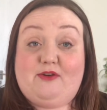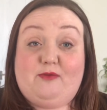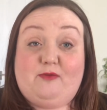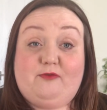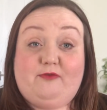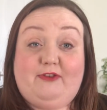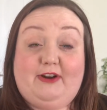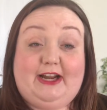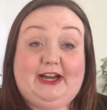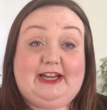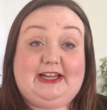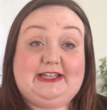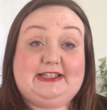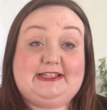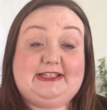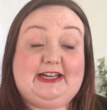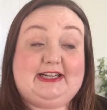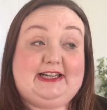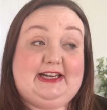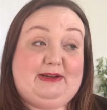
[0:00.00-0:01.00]

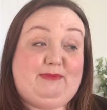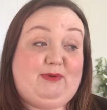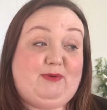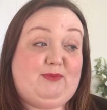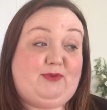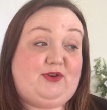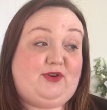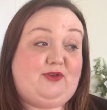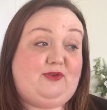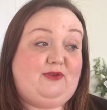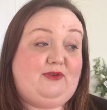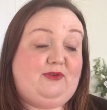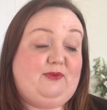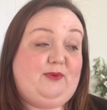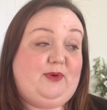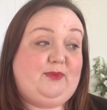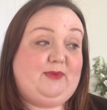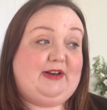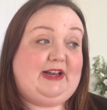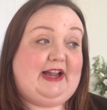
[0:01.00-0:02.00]
realistically we would
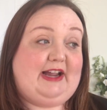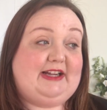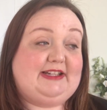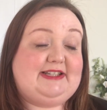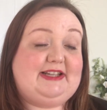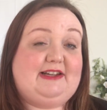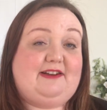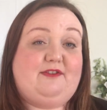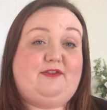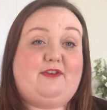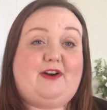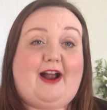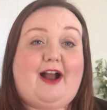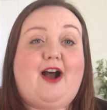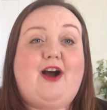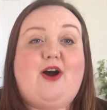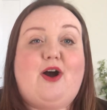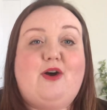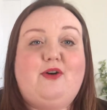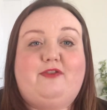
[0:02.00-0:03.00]
like to, for our
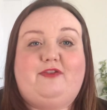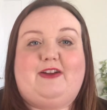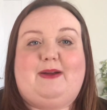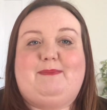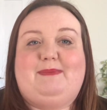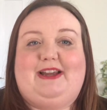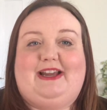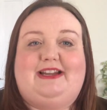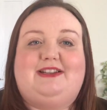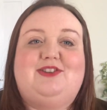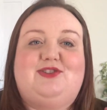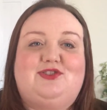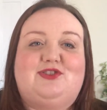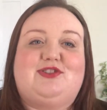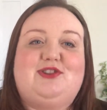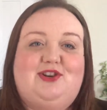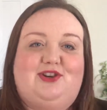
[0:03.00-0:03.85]
whole family, to just